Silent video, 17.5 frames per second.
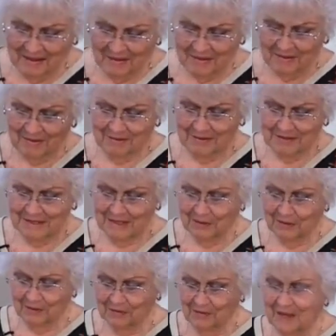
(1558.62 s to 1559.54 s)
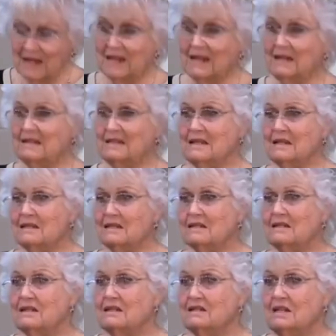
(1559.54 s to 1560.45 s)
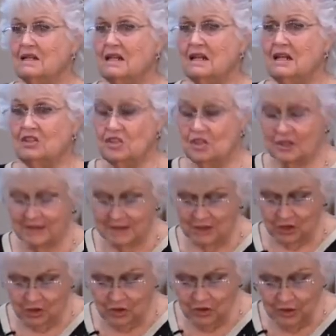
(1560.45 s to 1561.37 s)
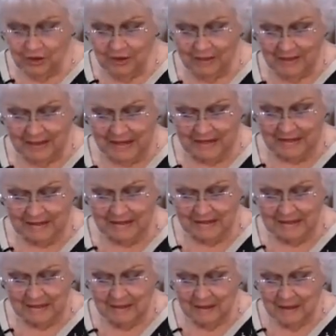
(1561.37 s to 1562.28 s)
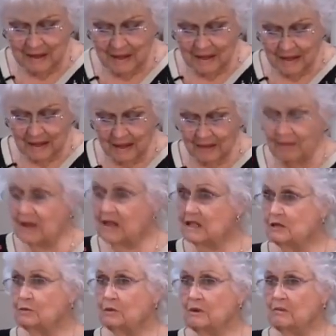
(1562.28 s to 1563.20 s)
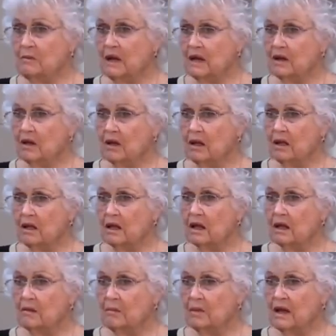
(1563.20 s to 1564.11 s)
But, so he says to teach us good things. And that's been my calling and